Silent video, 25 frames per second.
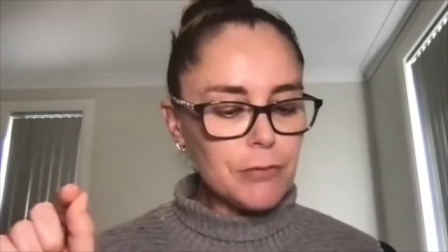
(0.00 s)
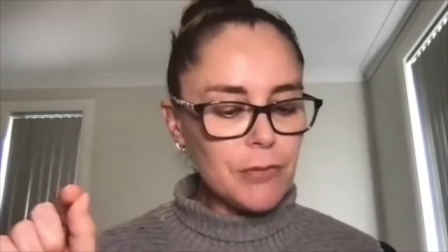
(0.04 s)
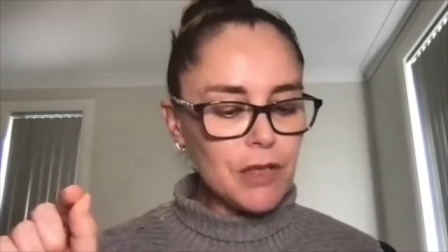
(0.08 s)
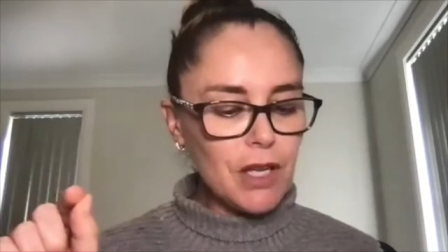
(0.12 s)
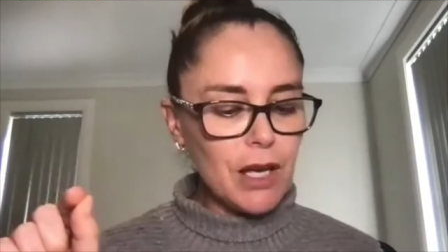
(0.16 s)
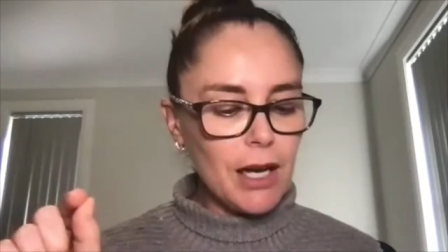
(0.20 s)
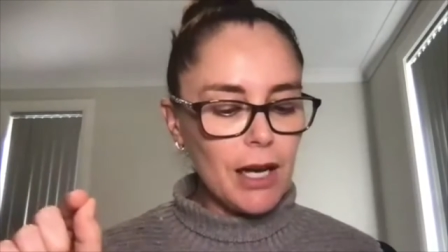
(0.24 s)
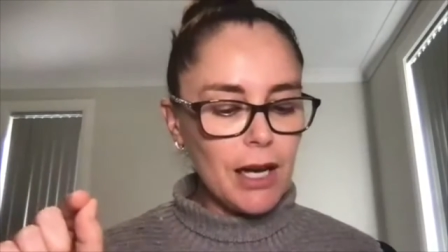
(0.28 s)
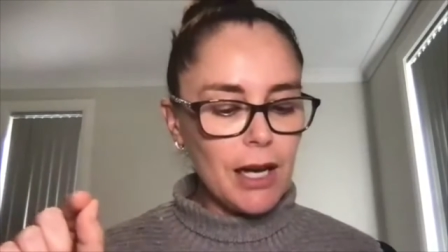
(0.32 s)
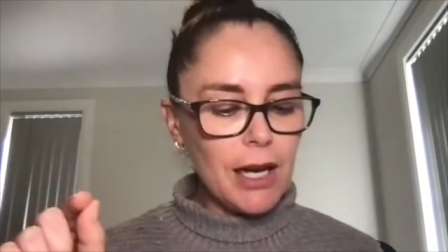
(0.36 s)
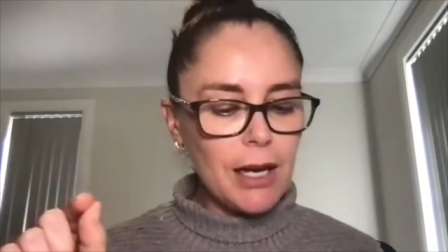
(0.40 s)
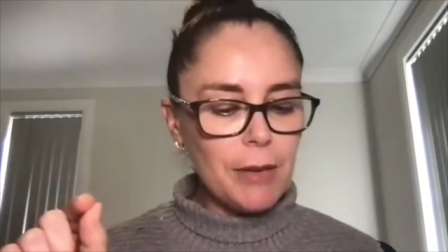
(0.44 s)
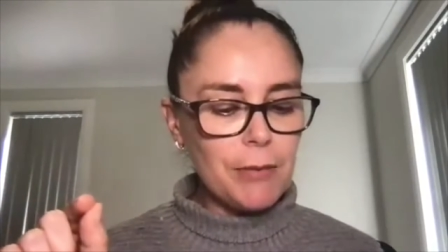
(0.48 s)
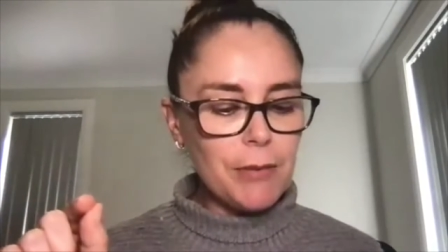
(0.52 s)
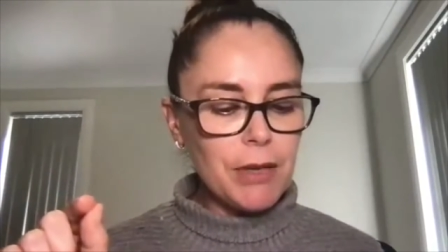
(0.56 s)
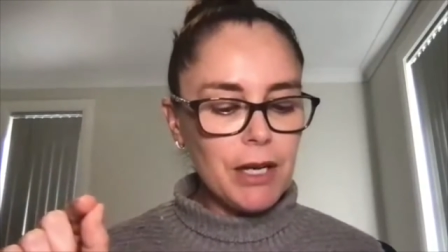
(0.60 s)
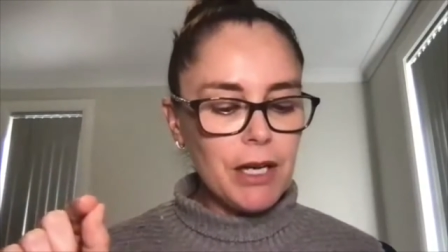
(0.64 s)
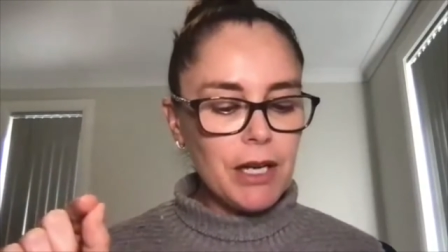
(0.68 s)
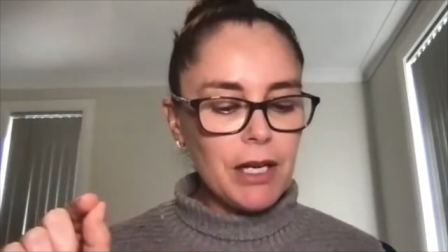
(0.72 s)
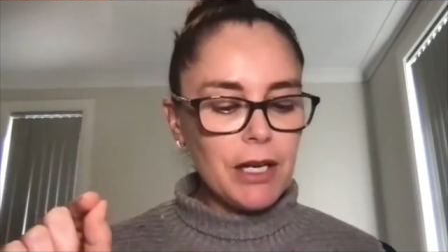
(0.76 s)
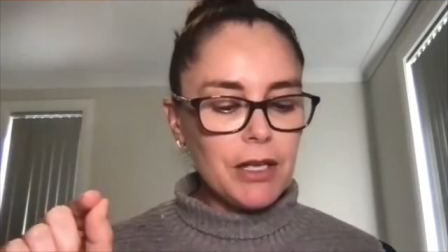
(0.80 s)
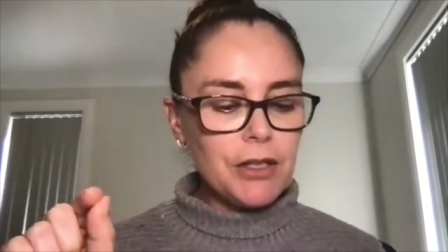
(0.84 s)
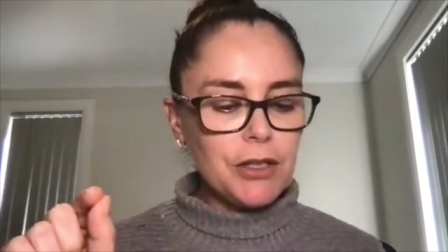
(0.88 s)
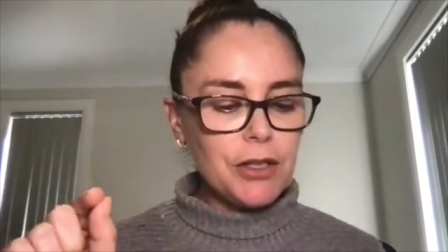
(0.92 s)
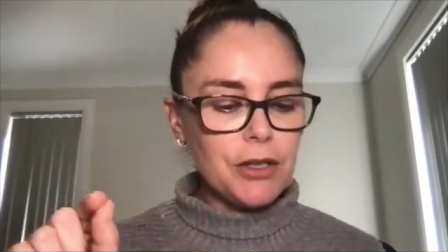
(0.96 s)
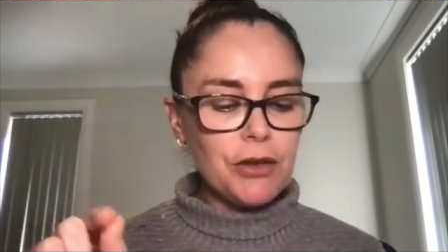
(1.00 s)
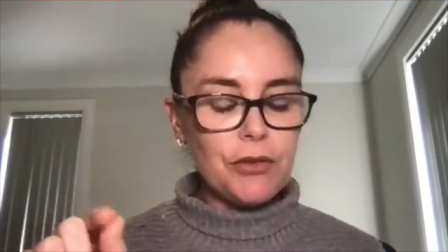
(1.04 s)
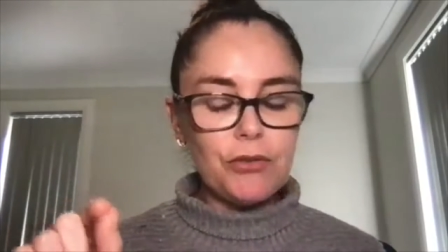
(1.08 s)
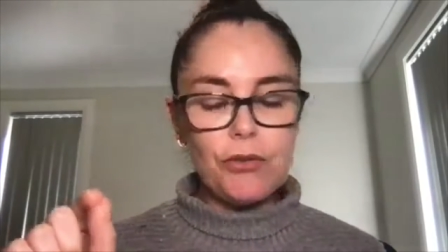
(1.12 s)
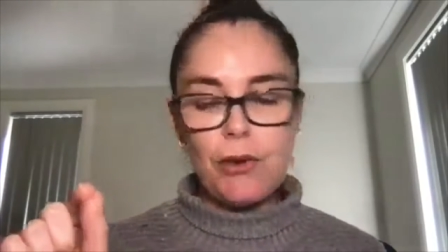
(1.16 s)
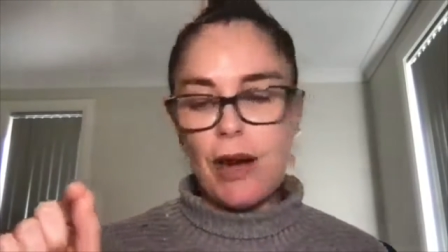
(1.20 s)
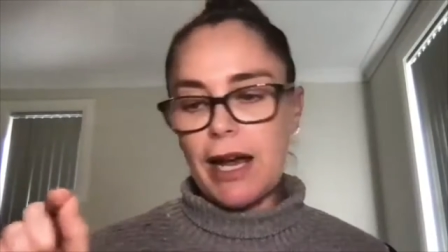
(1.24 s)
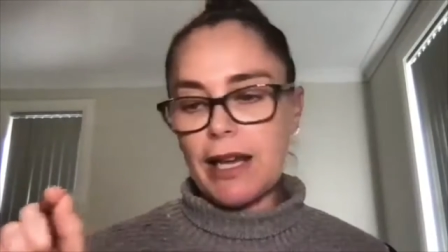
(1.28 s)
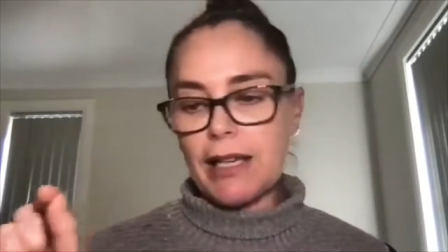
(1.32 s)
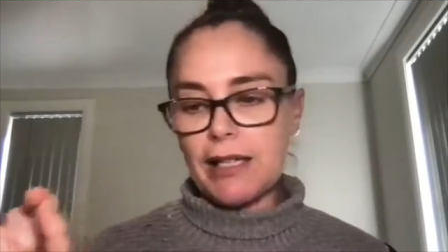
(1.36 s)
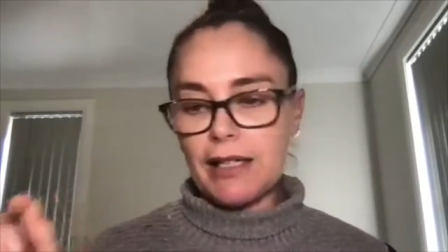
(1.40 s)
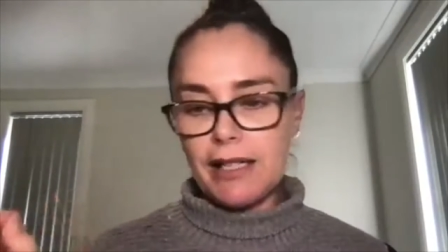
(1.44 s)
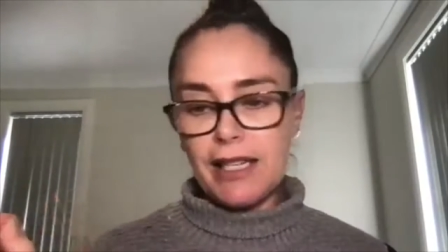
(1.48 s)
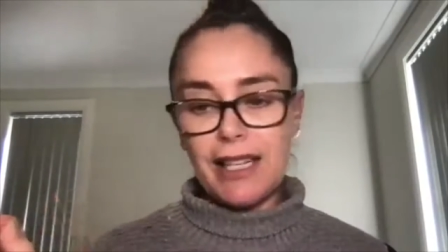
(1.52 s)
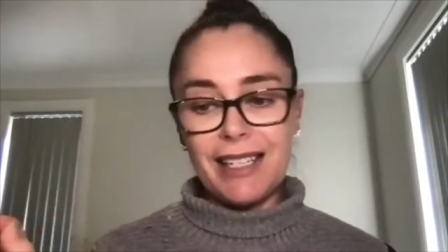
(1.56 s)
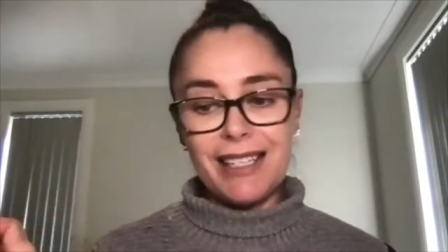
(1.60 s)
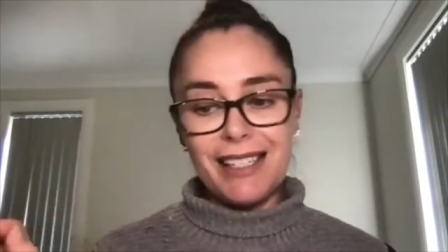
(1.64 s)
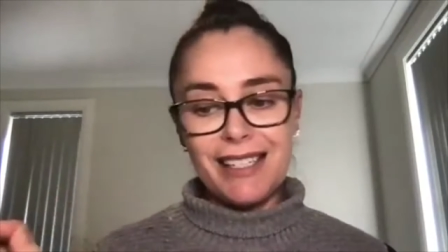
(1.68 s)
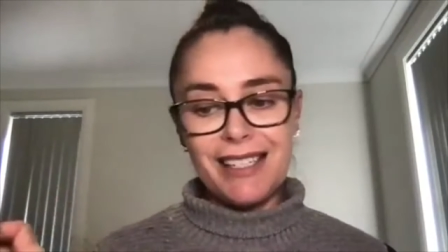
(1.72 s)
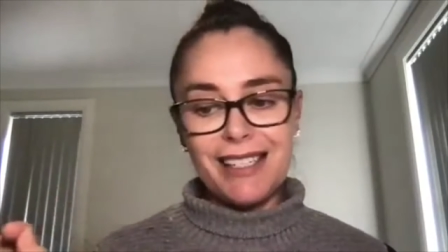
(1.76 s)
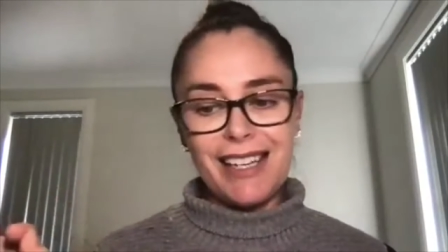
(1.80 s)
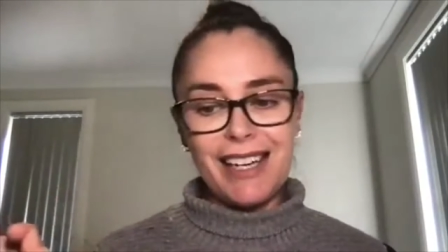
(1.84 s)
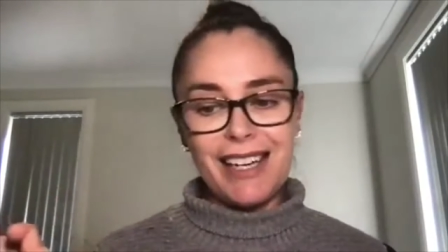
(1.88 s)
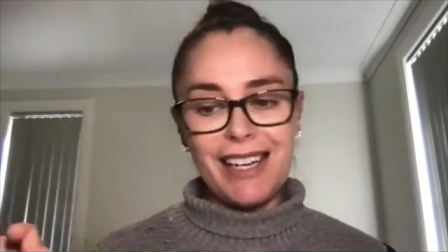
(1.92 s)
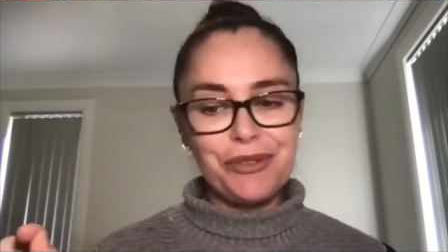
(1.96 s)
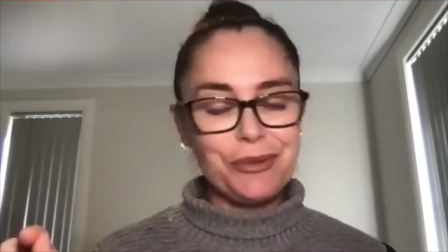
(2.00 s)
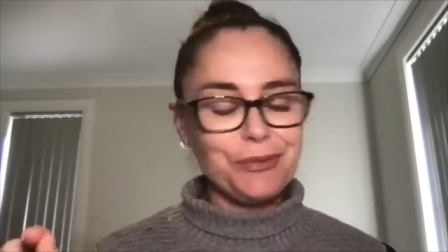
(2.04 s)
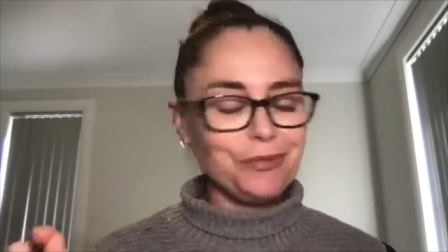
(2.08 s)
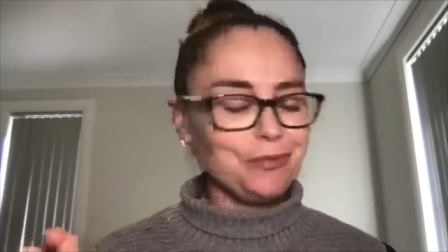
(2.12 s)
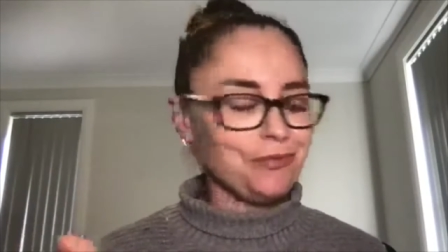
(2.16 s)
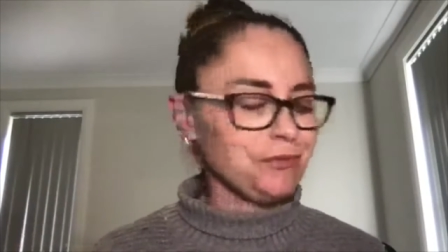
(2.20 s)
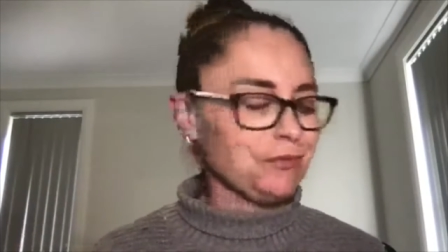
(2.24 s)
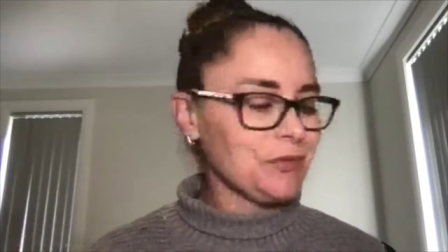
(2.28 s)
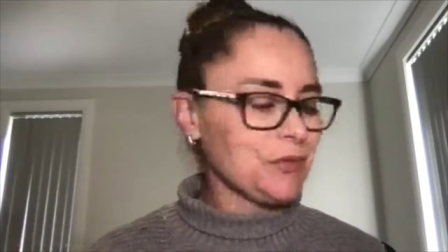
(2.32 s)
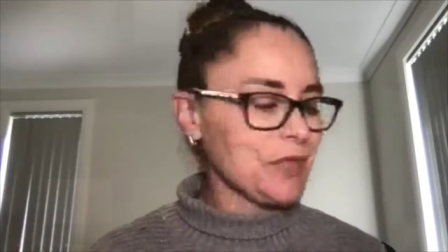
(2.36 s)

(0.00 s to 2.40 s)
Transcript: to the reins under saddle.